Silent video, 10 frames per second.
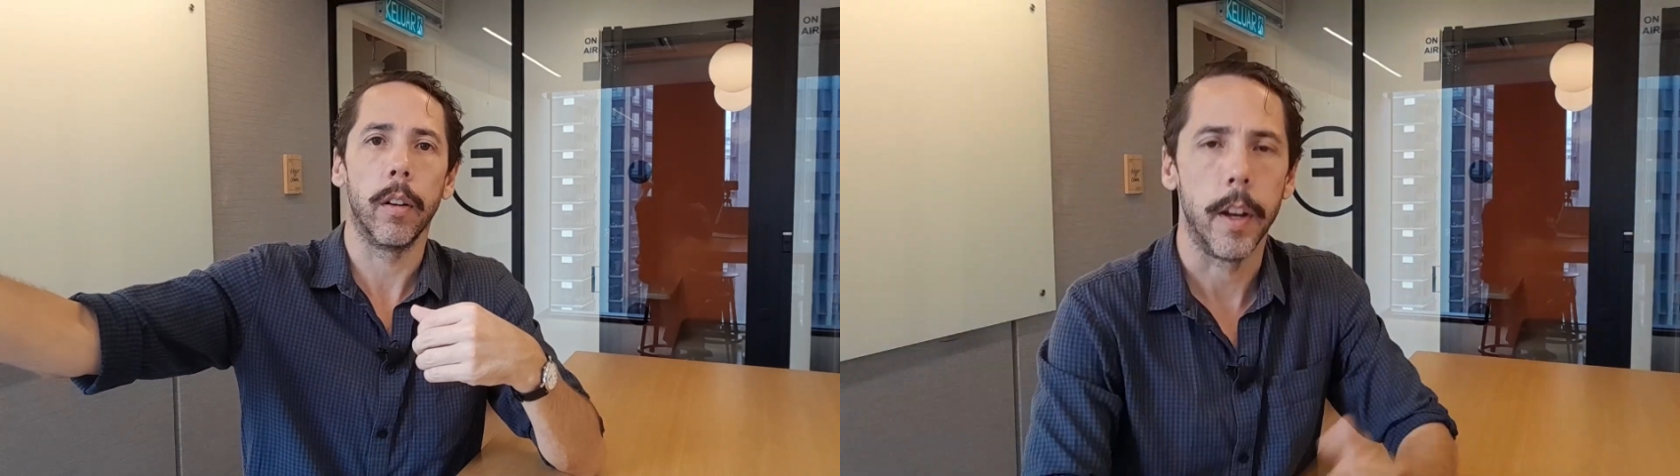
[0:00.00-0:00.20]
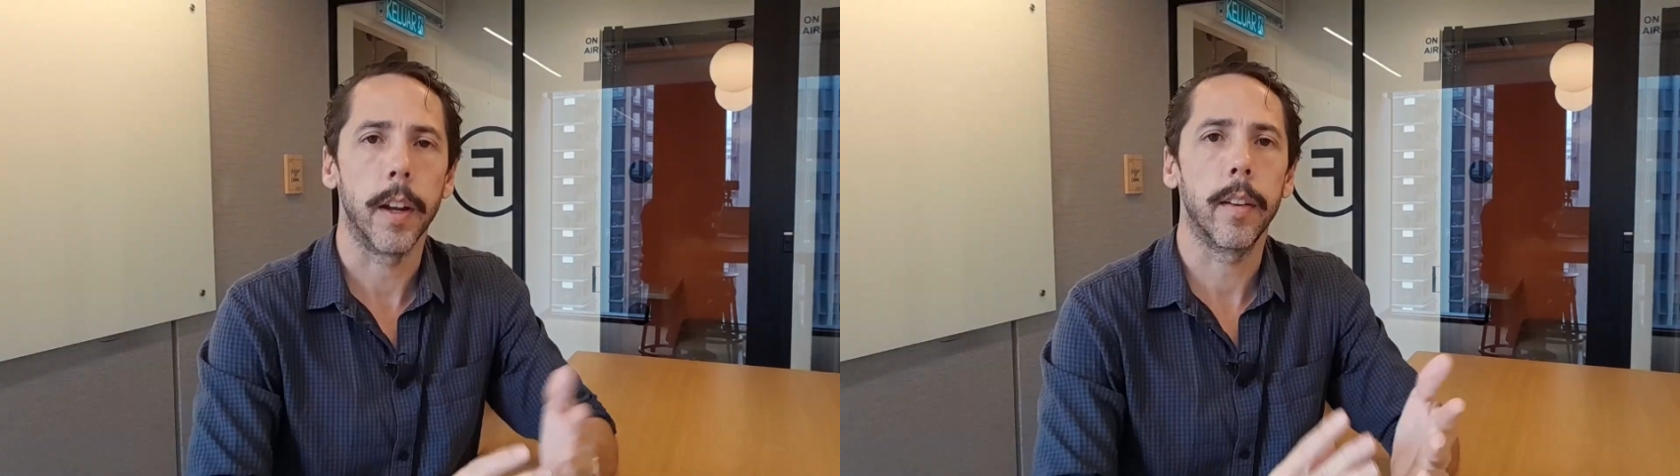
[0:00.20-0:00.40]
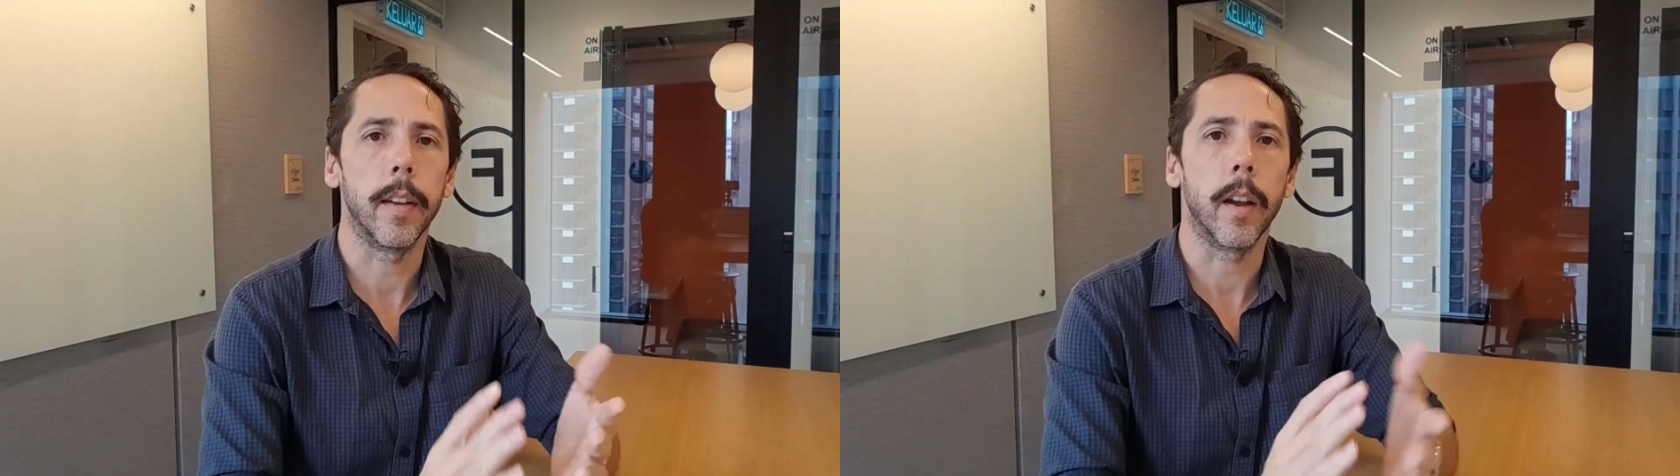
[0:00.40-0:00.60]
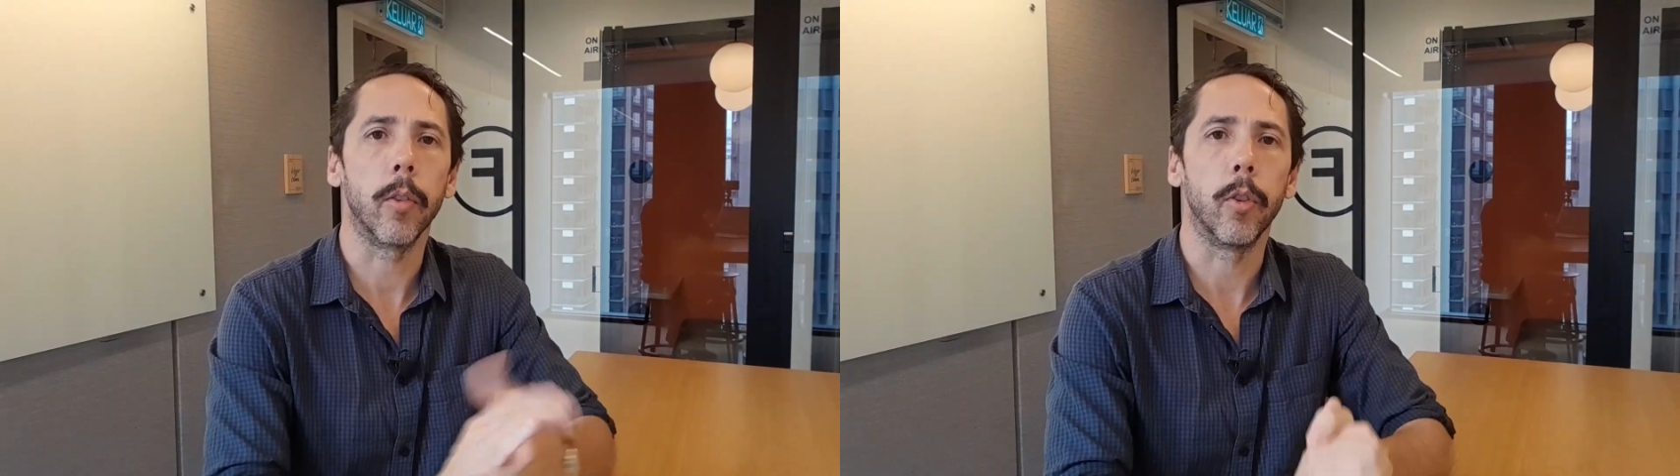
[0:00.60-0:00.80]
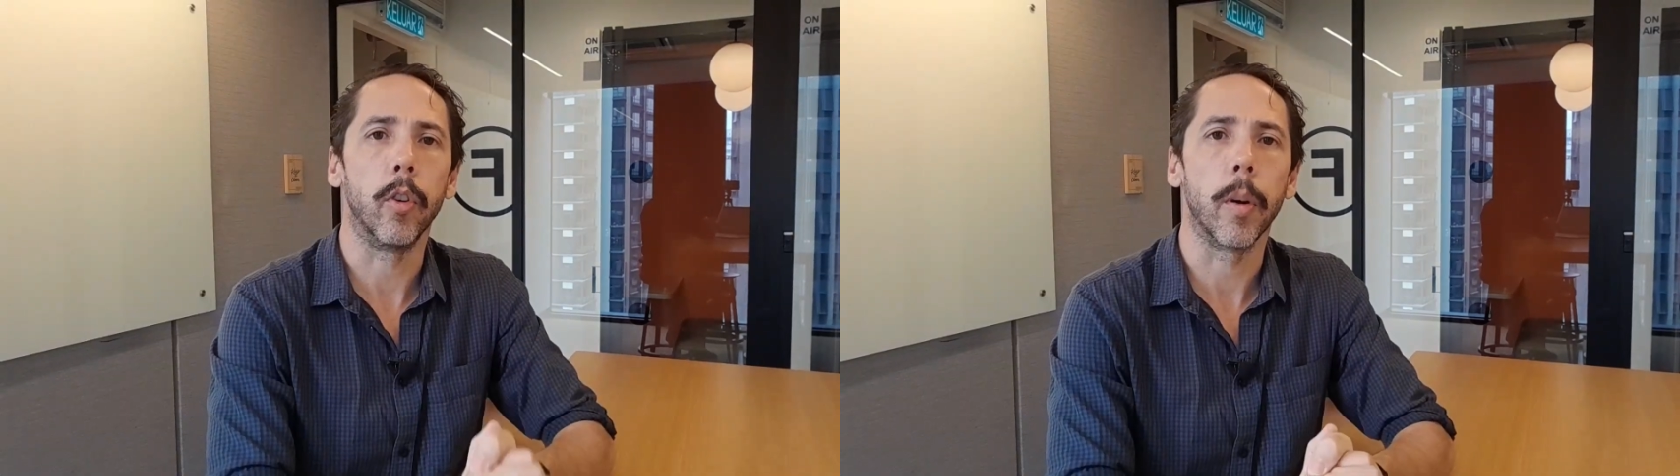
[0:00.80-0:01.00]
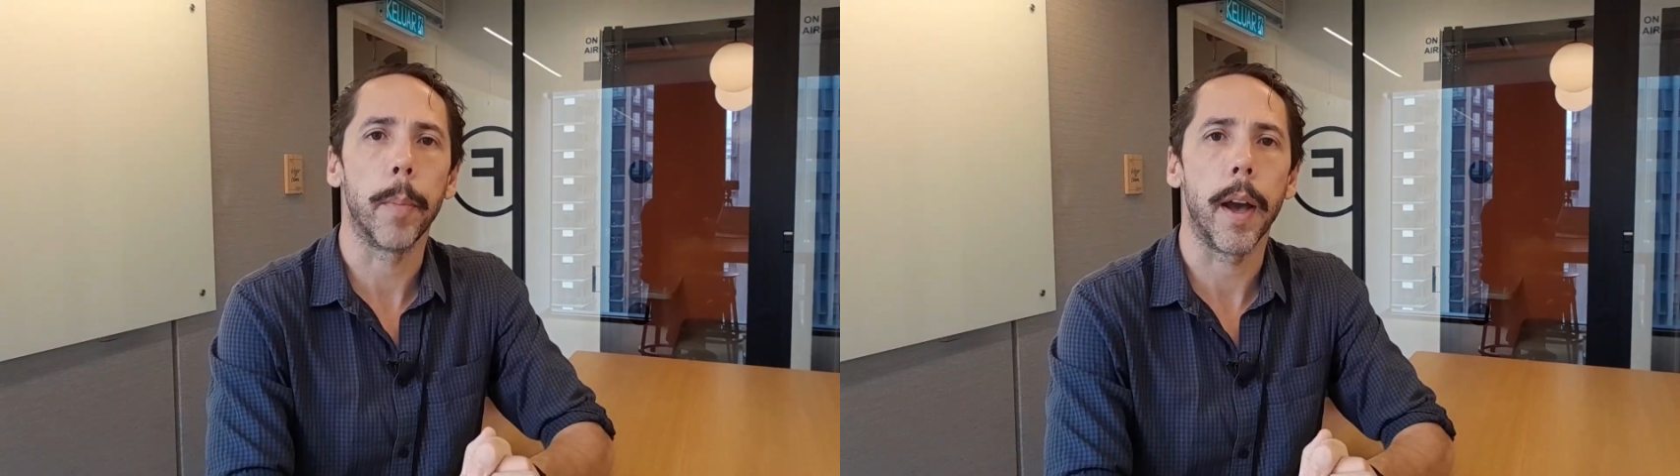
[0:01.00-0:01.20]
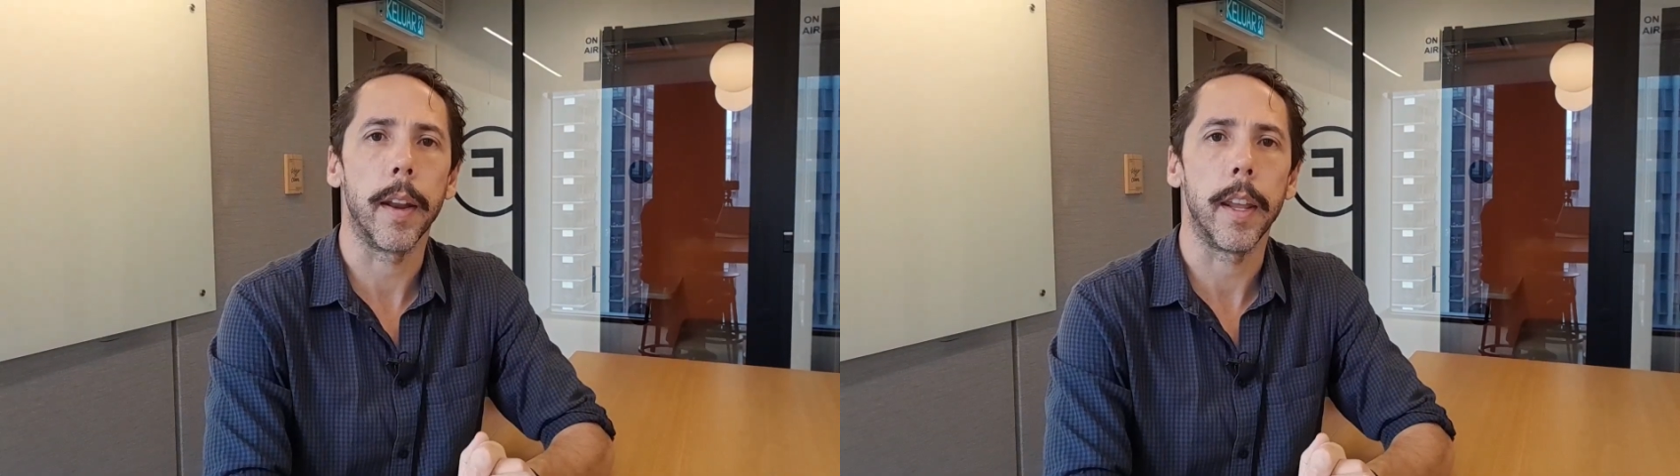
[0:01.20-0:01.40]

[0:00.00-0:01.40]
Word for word: The next thing I'll talk about